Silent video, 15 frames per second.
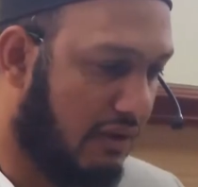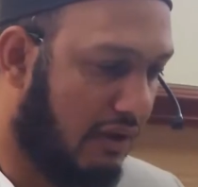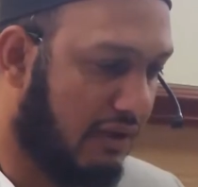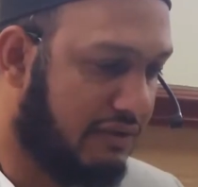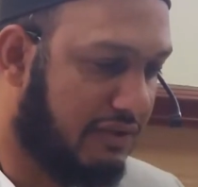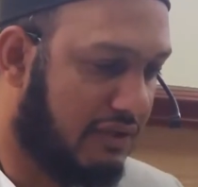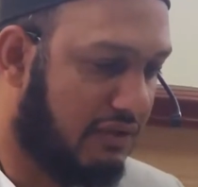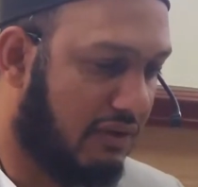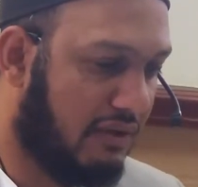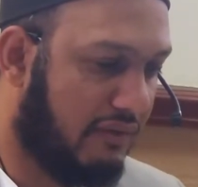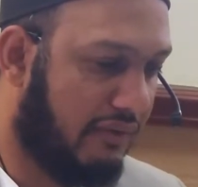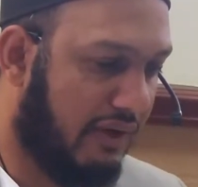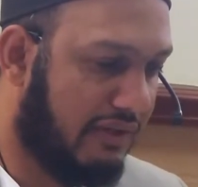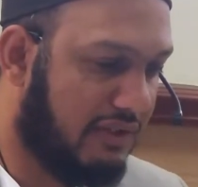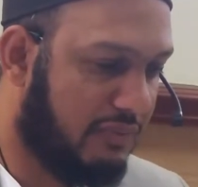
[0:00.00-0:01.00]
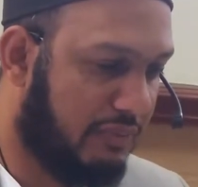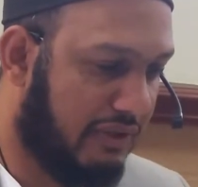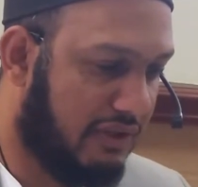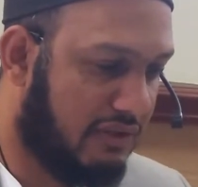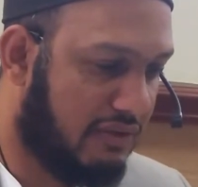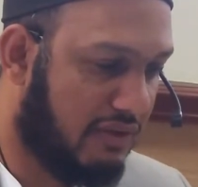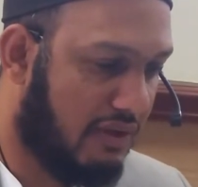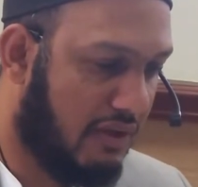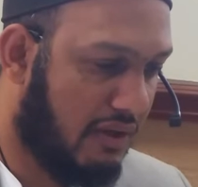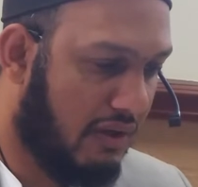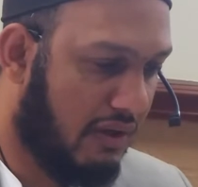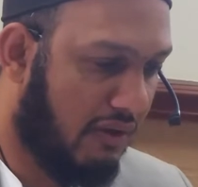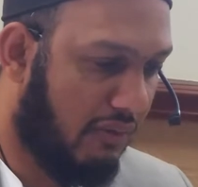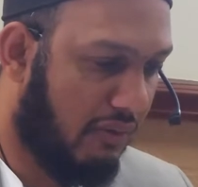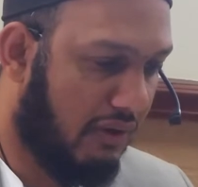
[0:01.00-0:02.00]
last section of Divine Speech
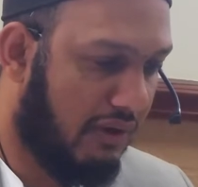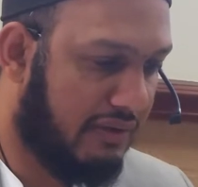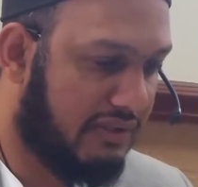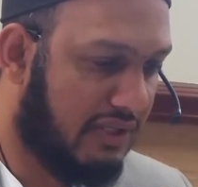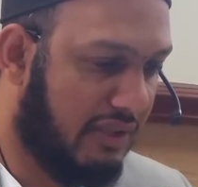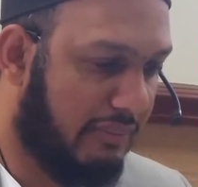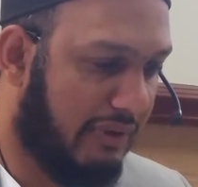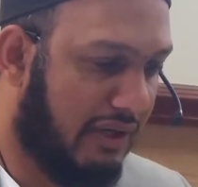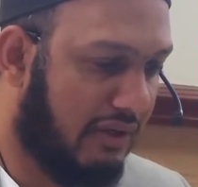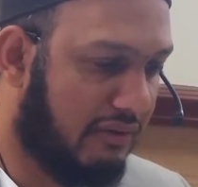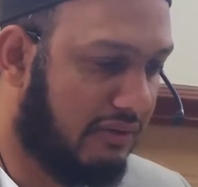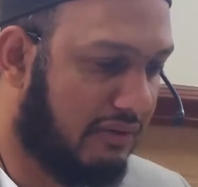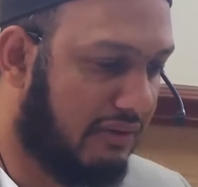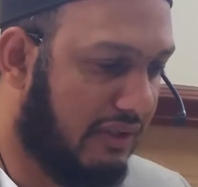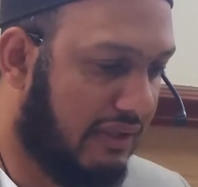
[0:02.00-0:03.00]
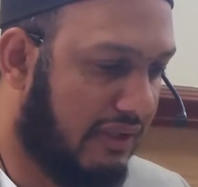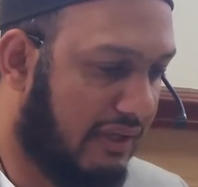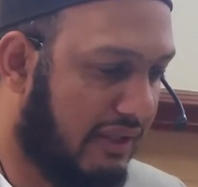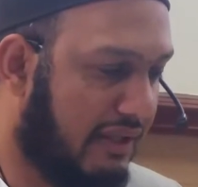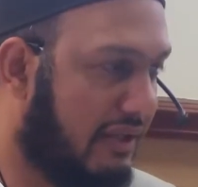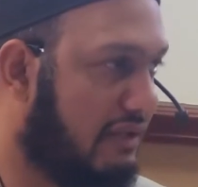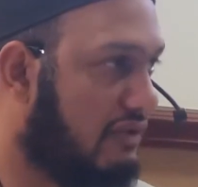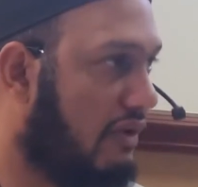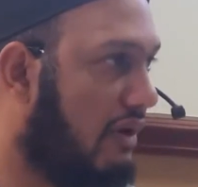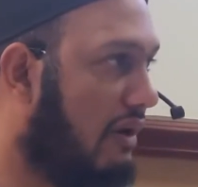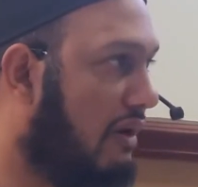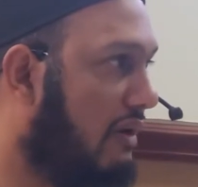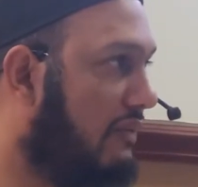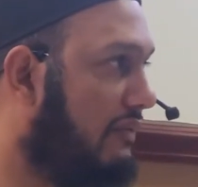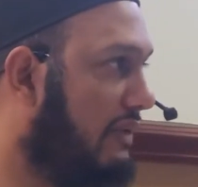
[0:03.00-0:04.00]
was about degrees
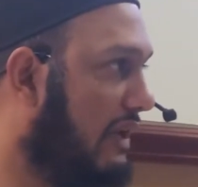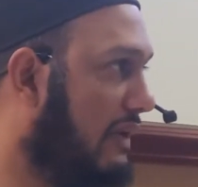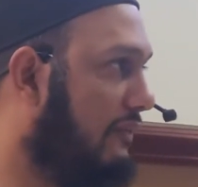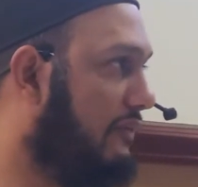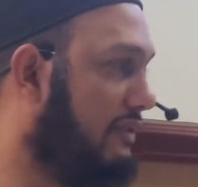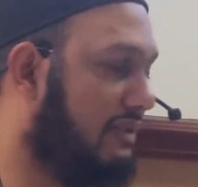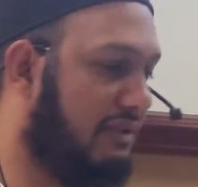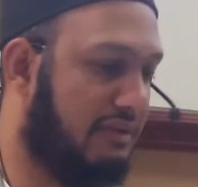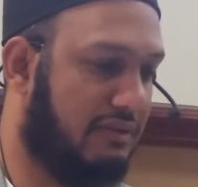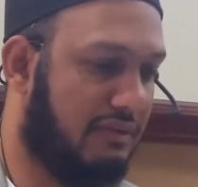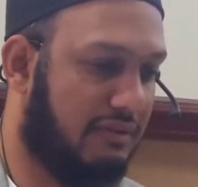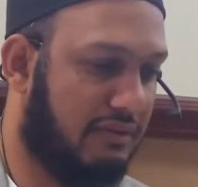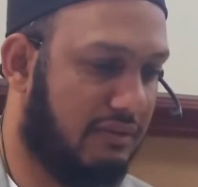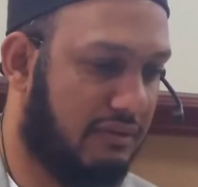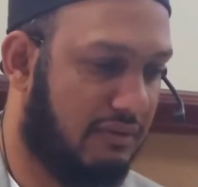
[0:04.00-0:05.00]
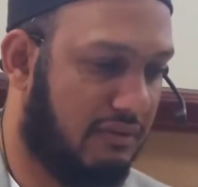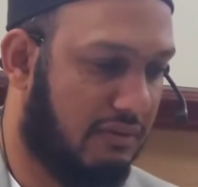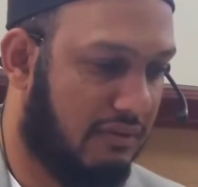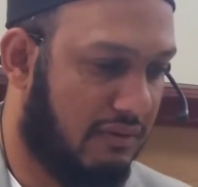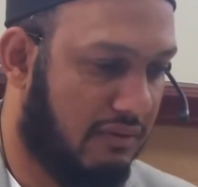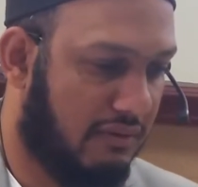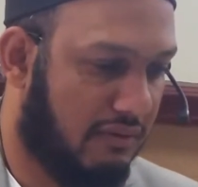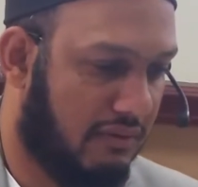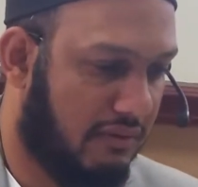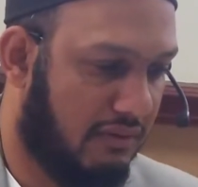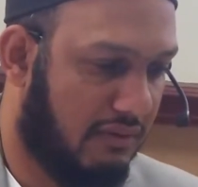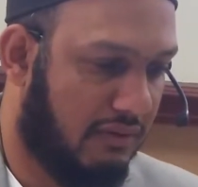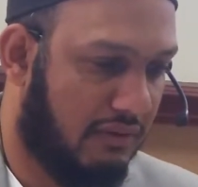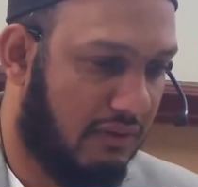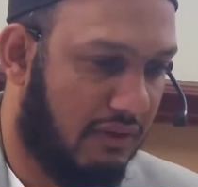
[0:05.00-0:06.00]
of emphasis.
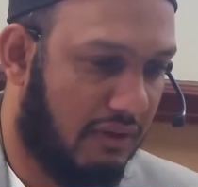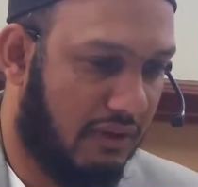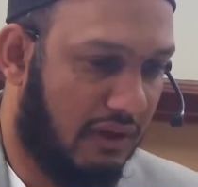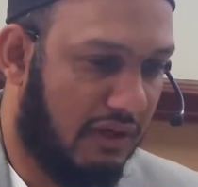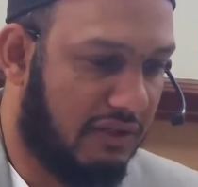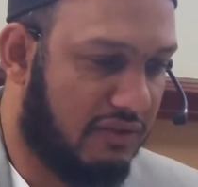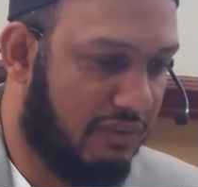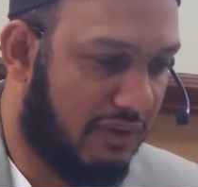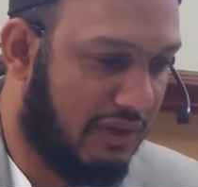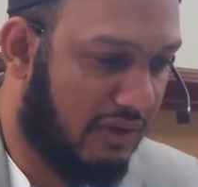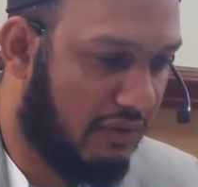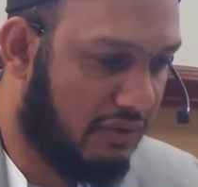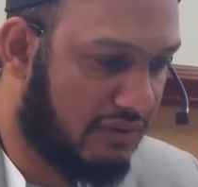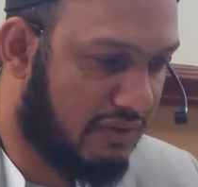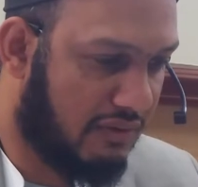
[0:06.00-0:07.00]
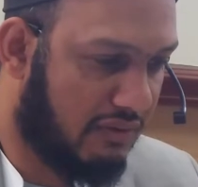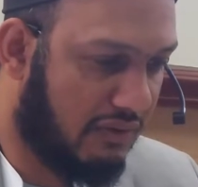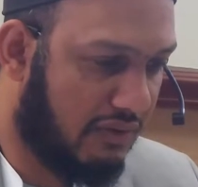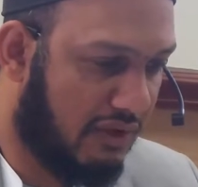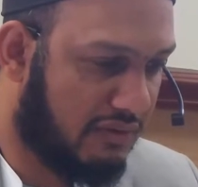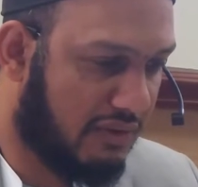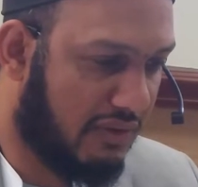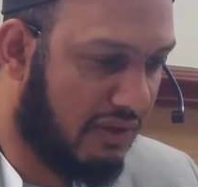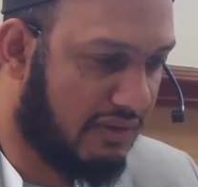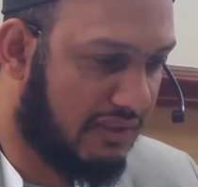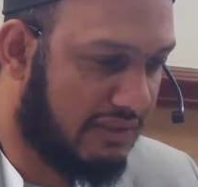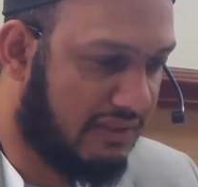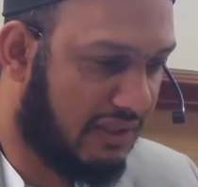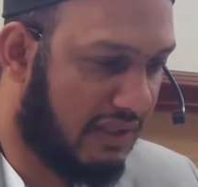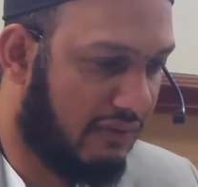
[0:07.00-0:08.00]
Last lesson I
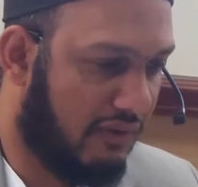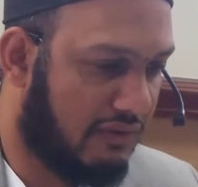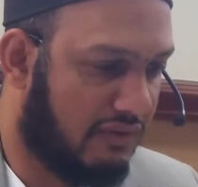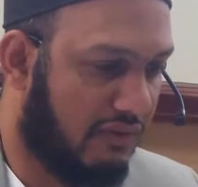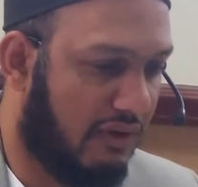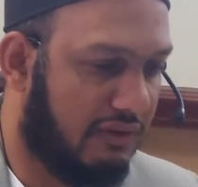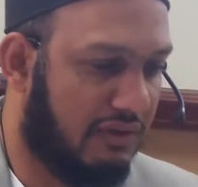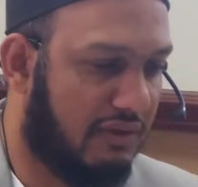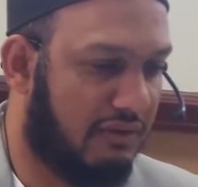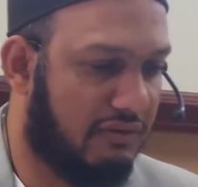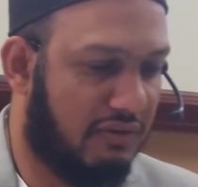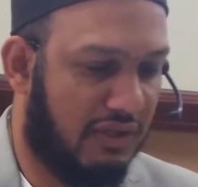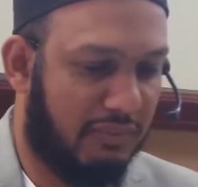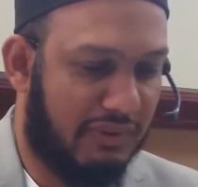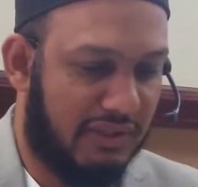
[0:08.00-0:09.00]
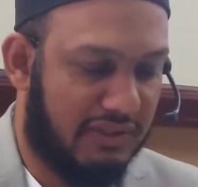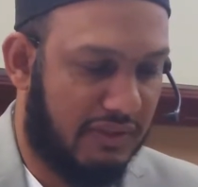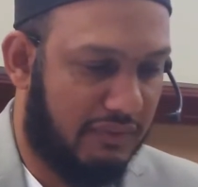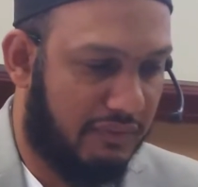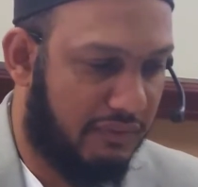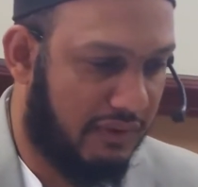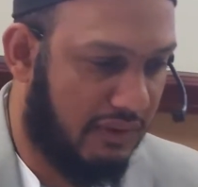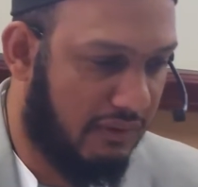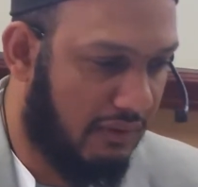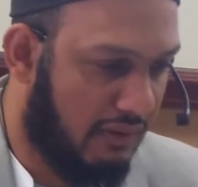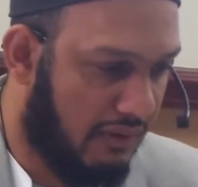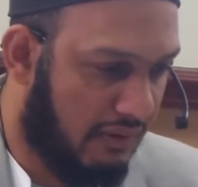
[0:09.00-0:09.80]
gave lots of articles to read, but let's leave it for now.